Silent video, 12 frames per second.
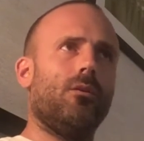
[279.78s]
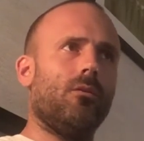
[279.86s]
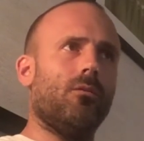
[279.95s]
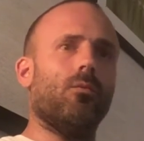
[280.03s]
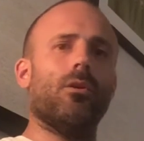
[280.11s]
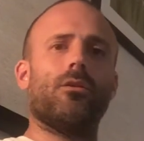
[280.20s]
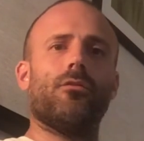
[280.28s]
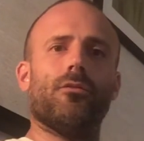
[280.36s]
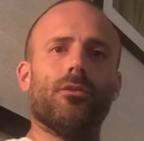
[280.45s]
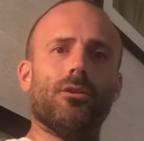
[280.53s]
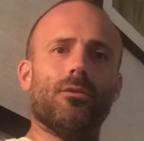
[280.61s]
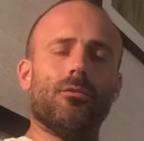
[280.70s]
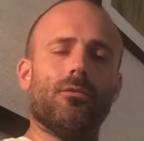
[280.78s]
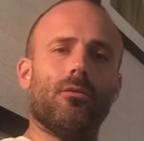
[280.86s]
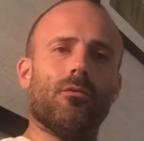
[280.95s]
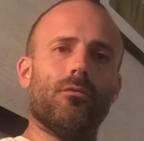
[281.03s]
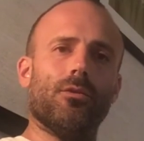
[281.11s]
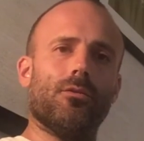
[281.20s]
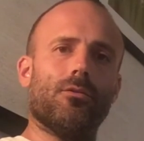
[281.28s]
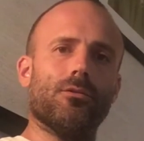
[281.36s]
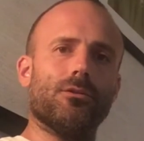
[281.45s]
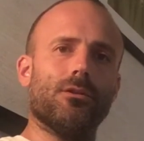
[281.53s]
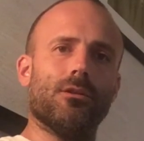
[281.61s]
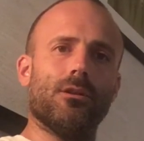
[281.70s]
work for you over the
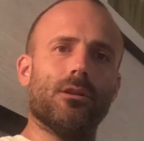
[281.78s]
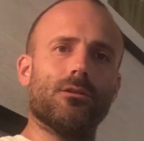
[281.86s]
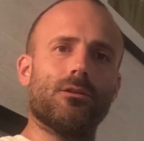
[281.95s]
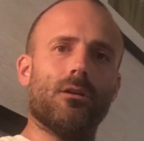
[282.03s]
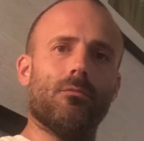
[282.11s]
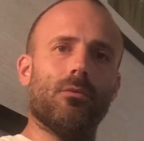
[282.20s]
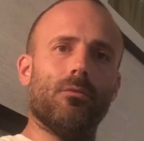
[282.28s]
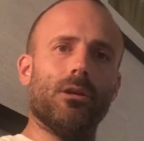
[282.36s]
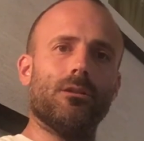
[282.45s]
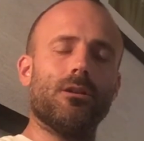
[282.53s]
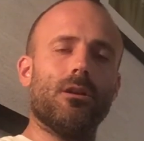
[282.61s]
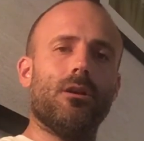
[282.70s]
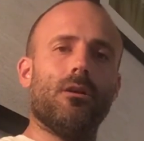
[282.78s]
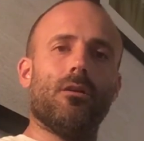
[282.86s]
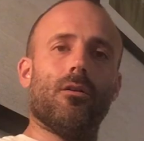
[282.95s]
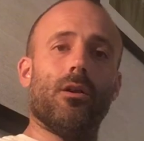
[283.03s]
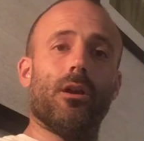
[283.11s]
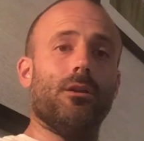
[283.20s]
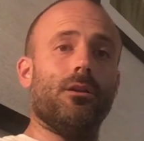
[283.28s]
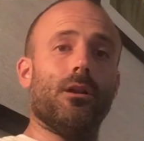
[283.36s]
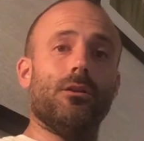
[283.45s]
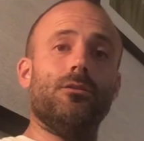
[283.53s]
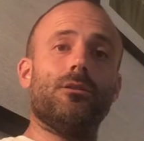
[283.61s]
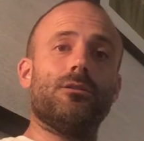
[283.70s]
course of the next couple weeks. And
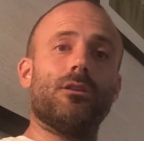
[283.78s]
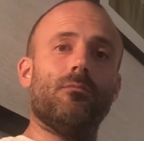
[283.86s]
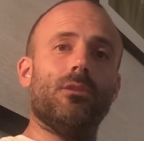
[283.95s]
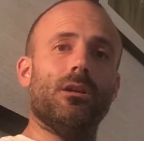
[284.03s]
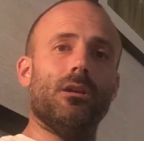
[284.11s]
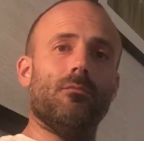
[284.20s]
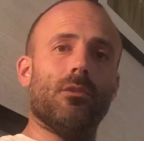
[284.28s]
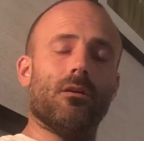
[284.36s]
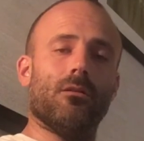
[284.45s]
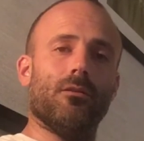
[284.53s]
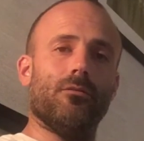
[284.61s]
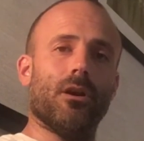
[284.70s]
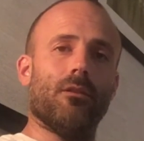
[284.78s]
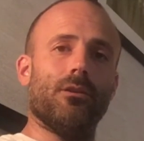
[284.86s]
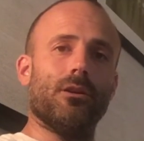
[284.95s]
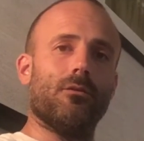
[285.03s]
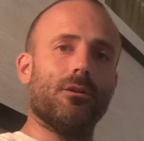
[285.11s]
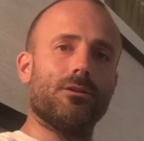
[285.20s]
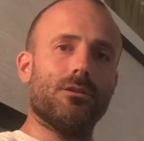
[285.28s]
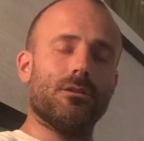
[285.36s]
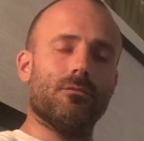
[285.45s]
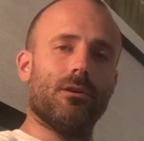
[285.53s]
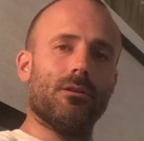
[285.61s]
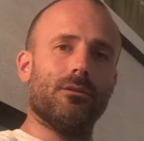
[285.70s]
you can send me an email if you have any questions
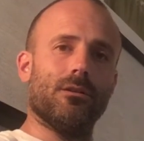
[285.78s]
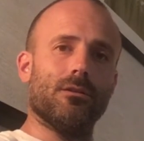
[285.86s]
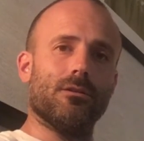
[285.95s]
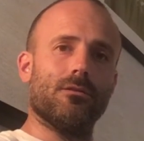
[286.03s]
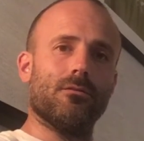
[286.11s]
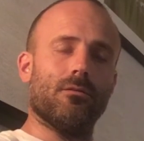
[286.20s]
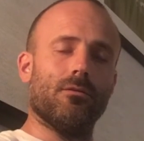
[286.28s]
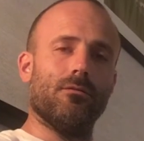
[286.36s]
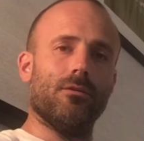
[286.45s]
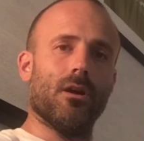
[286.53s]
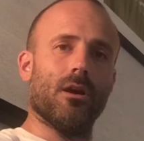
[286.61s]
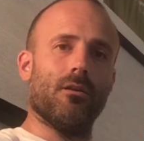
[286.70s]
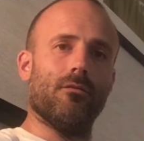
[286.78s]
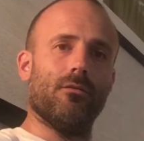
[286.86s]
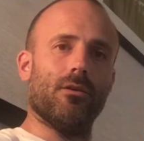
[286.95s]
about this, or if you have